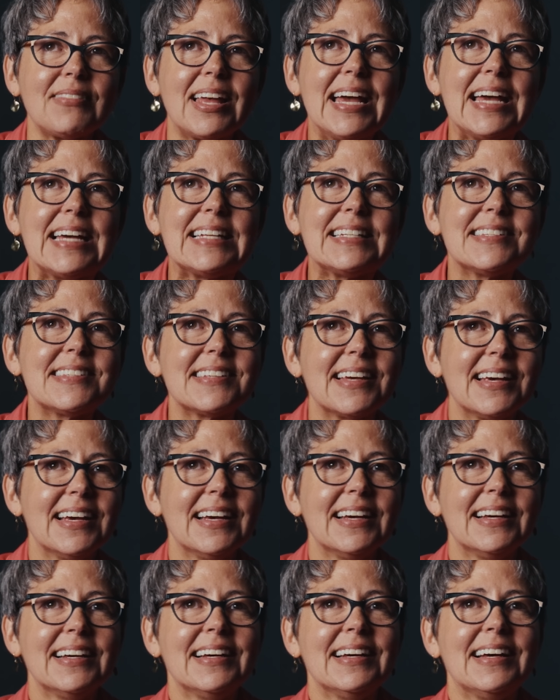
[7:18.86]

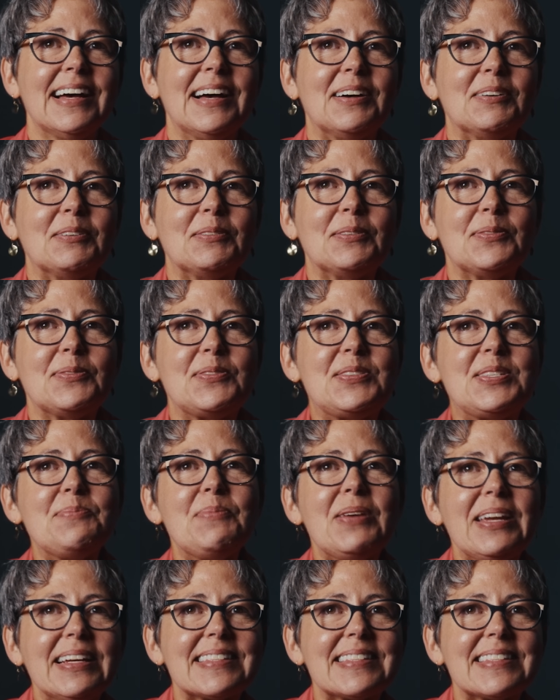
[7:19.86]
And to me,